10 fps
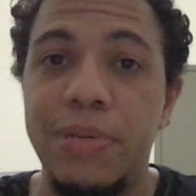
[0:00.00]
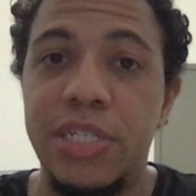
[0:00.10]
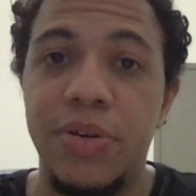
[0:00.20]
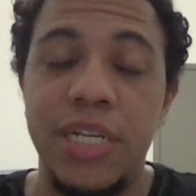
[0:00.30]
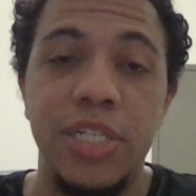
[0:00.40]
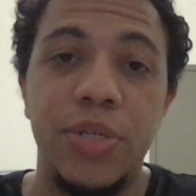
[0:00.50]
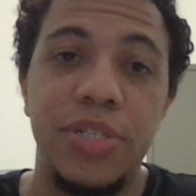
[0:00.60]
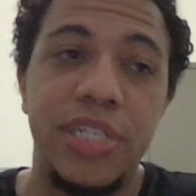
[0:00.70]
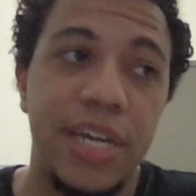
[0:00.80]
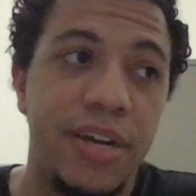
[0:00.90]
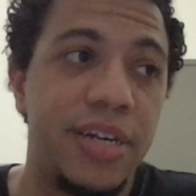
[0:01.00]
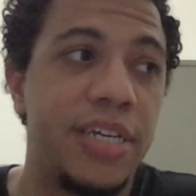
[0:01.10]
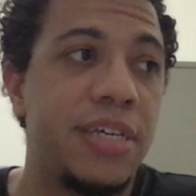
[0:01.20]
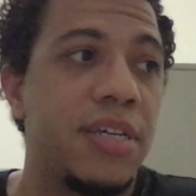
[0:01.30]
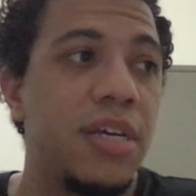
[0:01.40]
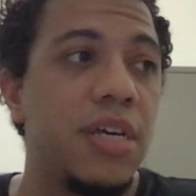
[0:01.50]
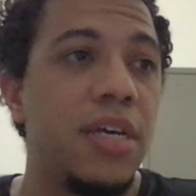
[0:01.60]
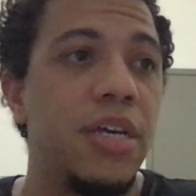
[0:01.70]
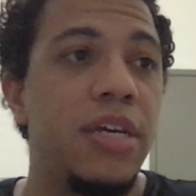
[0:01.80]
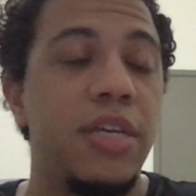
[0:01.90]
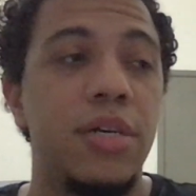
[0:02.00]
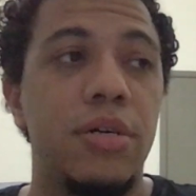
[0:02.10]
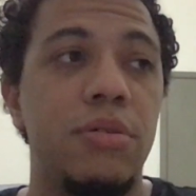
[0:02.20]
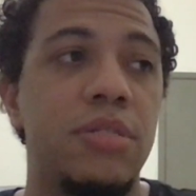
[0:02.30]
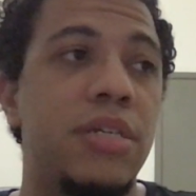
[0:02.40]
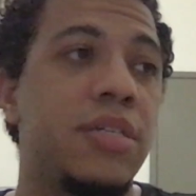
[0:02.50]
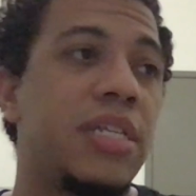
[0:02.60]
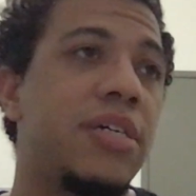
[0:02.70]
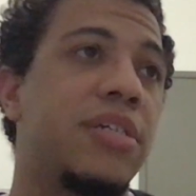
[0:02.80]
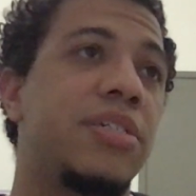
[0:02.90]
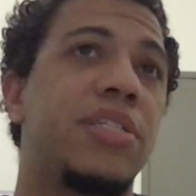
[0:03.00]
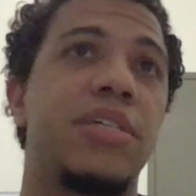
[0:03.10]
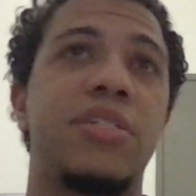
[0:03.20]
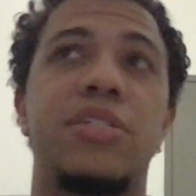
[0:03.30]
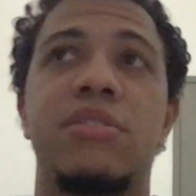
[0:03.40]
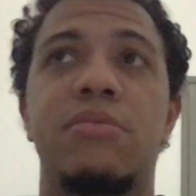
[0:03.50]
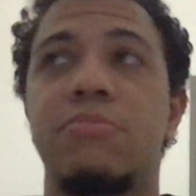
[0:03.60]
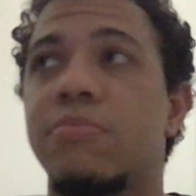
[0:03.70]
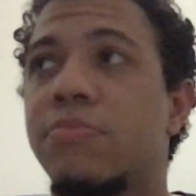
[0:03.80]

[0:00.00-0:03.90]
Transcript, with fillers: donating to a charity. You know, there, there's, there's,